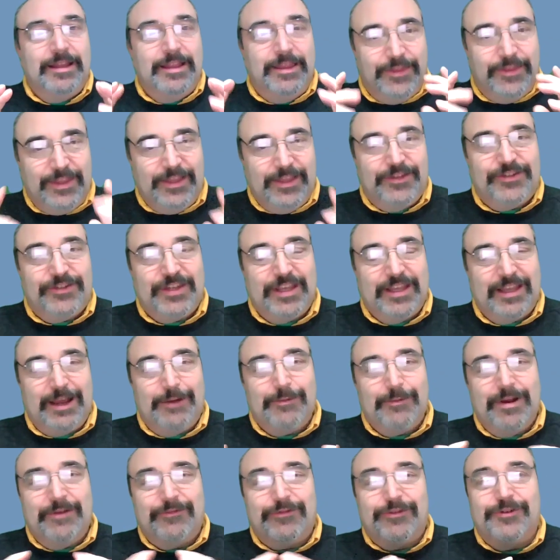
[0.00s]
This,
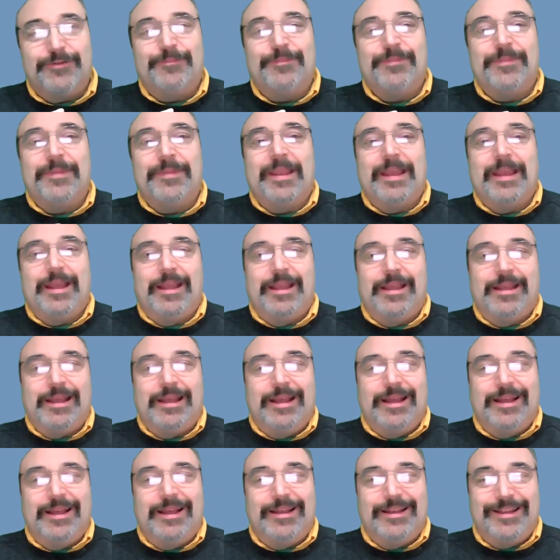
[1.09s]
however,
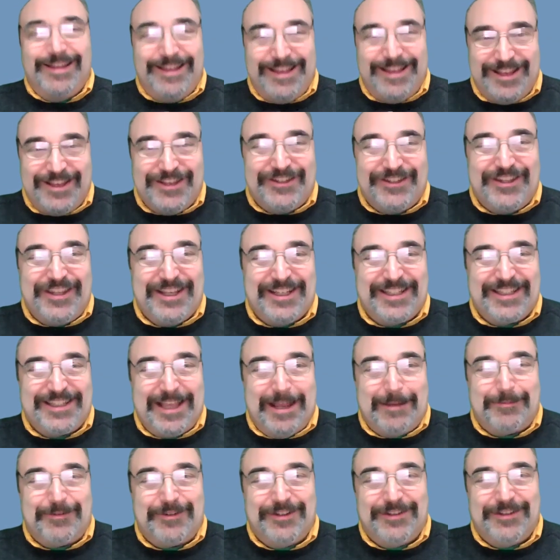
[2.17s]
is the
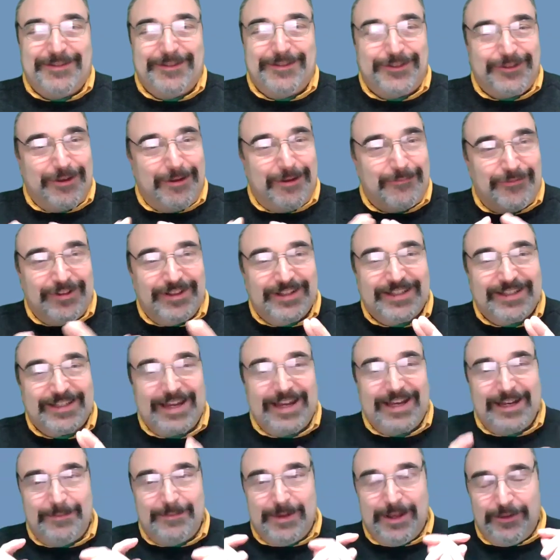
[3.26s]
exception. So I'm real
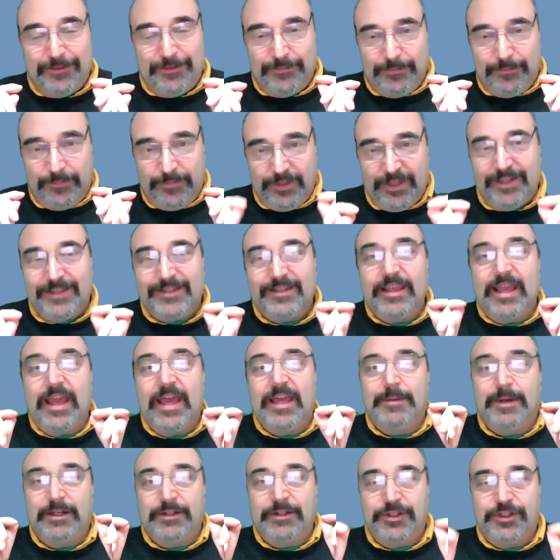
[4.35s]
excited about this
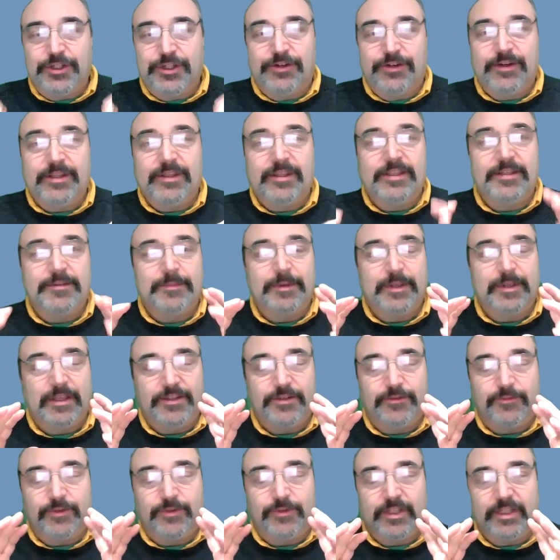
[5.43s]
and about sharing this because
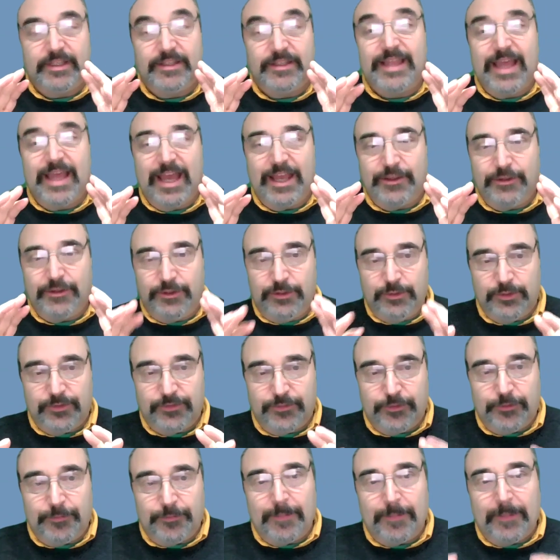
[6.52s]
it really is that
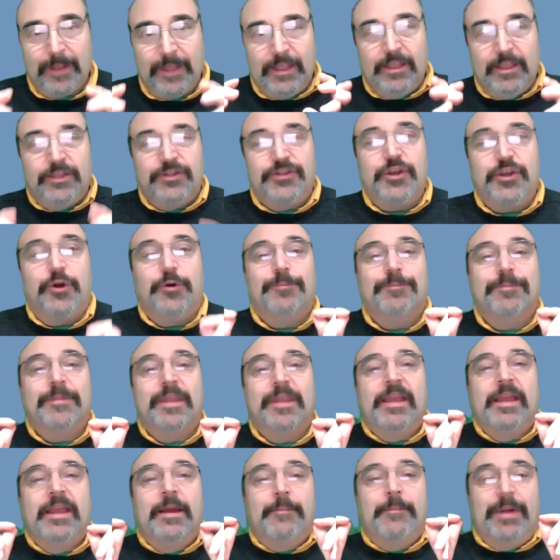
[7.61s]
useful. So
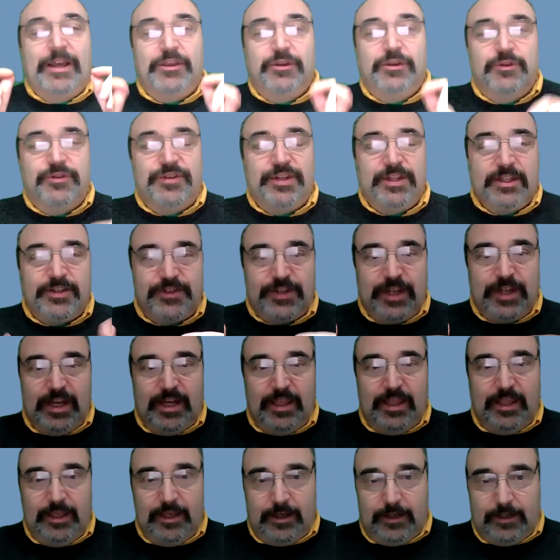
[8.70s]
by using the
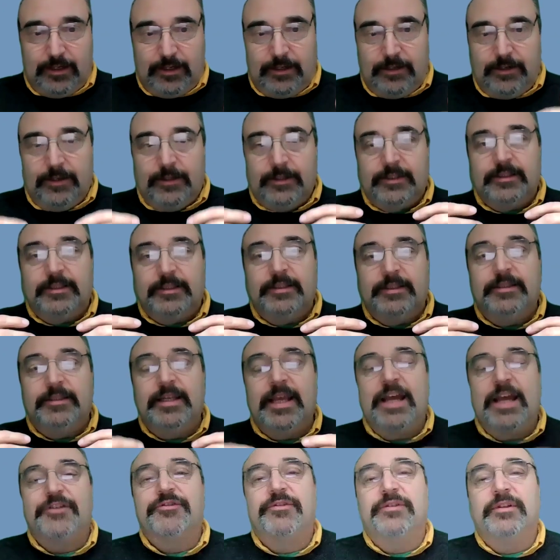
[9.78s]
state-of-the-art
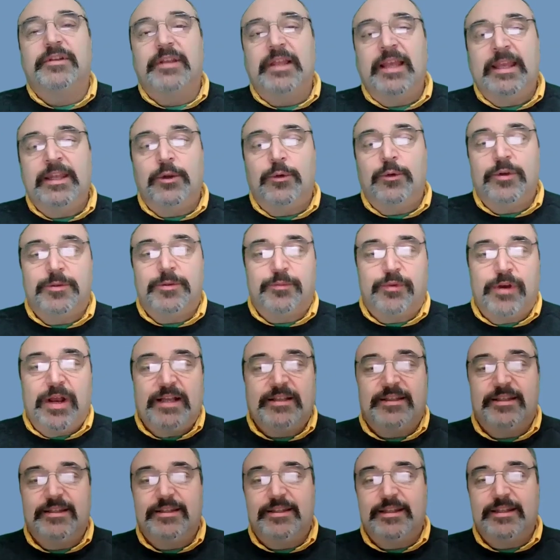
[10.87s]
natural language
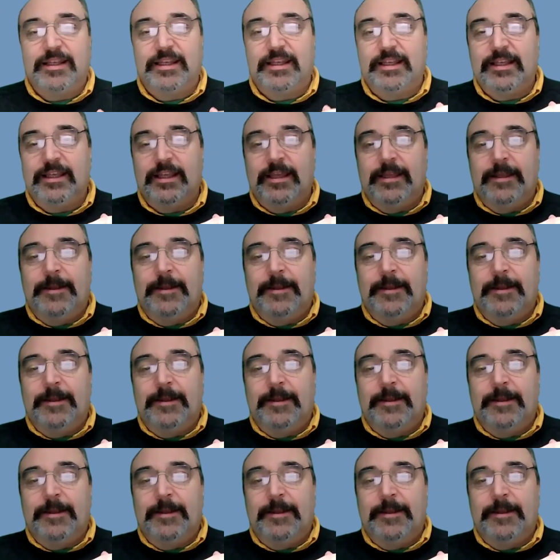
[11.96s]
processing